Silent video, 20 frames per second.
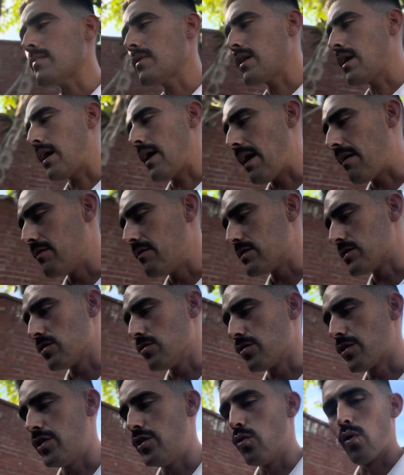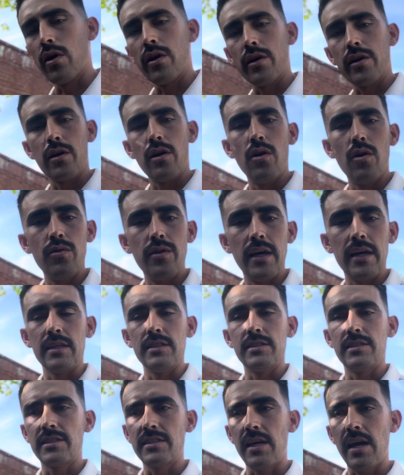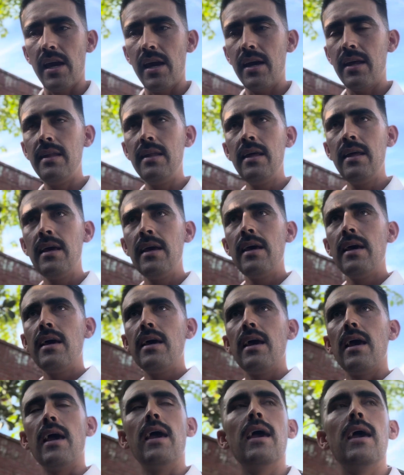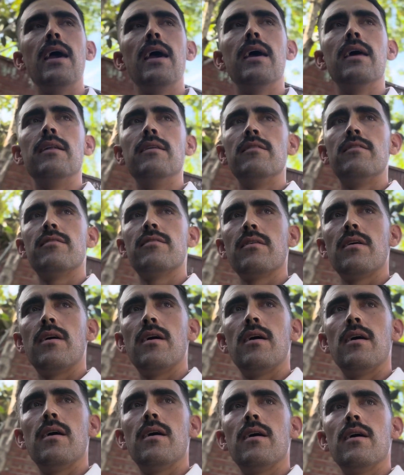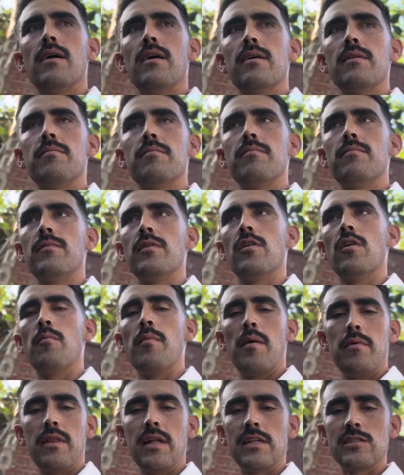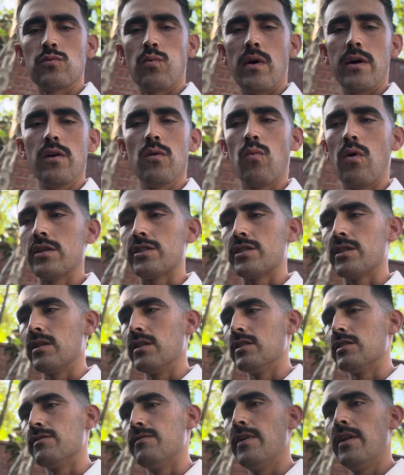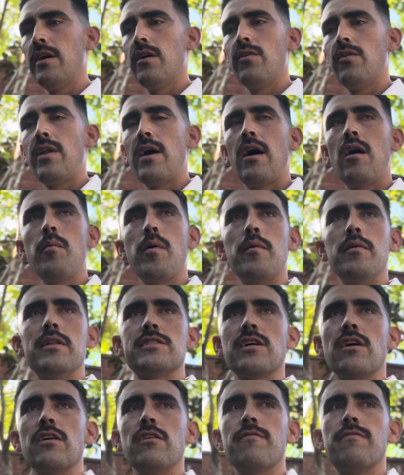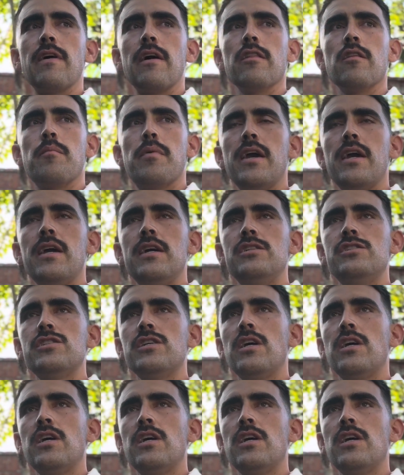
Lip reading: have this little QR code they can scan, and you know, maybe that's why you're watching this video now. Maybe that's how you found the page.